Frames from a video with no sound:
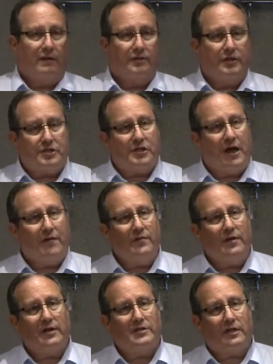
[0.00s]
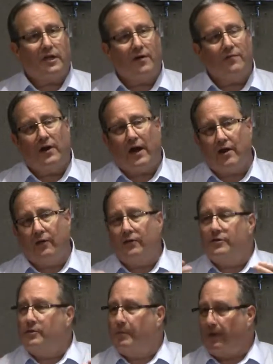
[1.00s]
This covenant is a covenant I enter
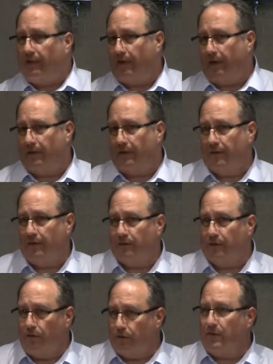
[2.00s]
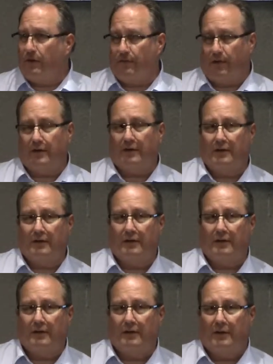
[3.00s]
into by faith, the new covenant.
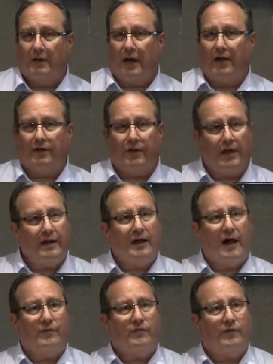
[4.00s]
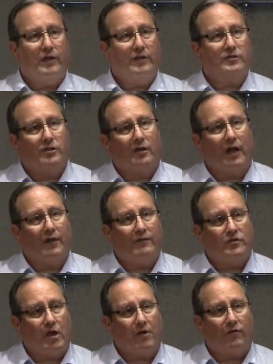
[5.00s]
I thank God for the eternal life
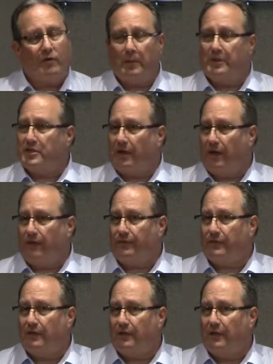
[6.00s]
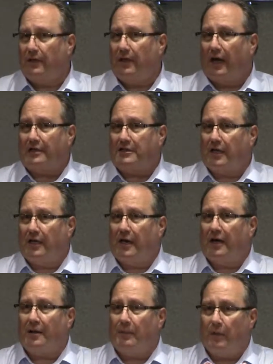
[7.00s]
he's offering me as a gift, I say,
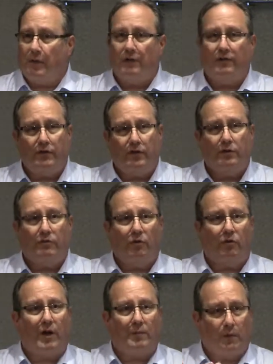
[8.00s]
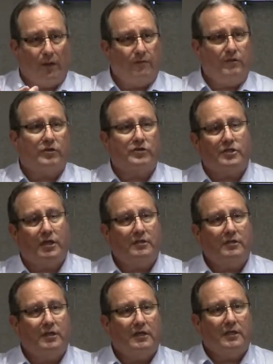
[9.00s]
God, I believe in you. Lord, I believe in your
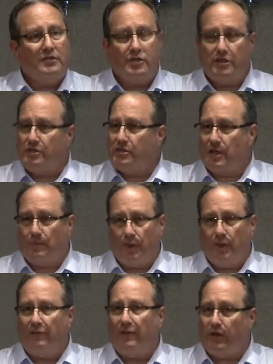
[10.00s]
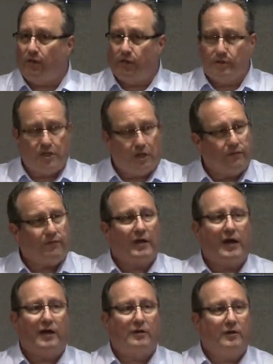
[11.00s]
Son. Jesus, I believe that you're the Son of
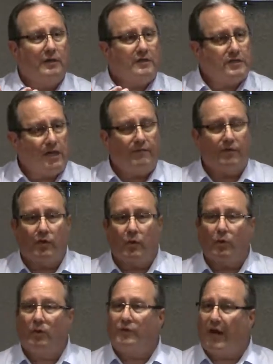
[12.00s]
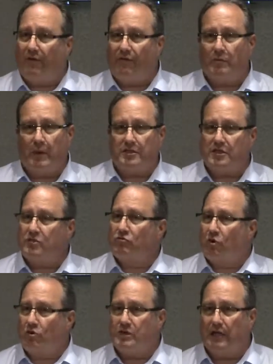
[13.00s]
God, Savior of the world, died for my sins,
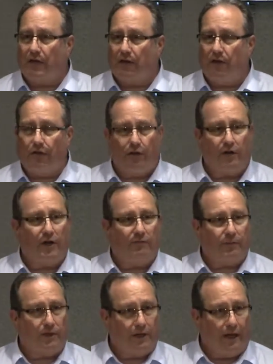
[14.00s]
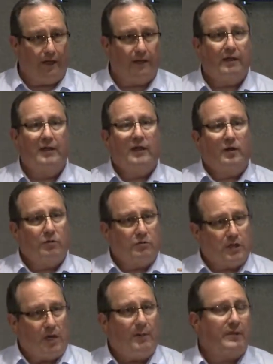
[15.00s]
rose again the third day from the dead,
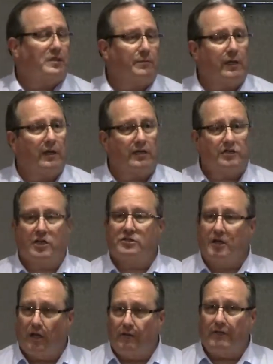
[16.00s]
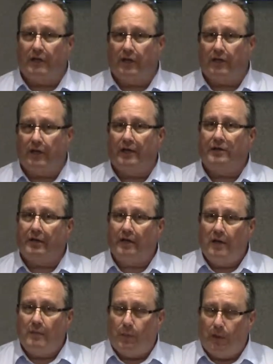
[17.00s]
who's coming someday to judge the living and the dead and to
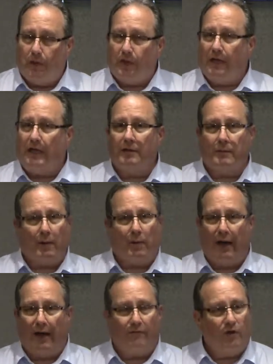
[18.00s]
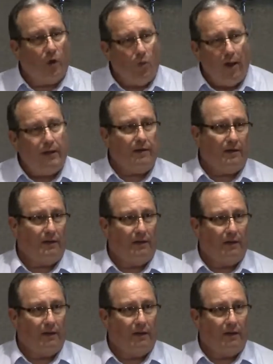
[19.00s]
bring a kingdom that will have no end.
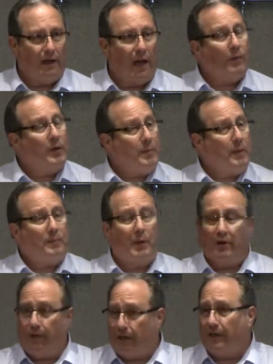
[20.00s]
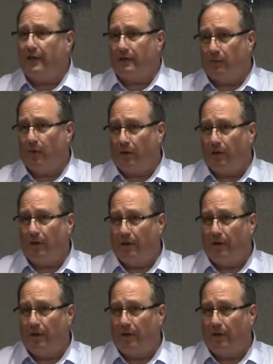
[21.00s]
I want to be a part of that kingdom, Lord.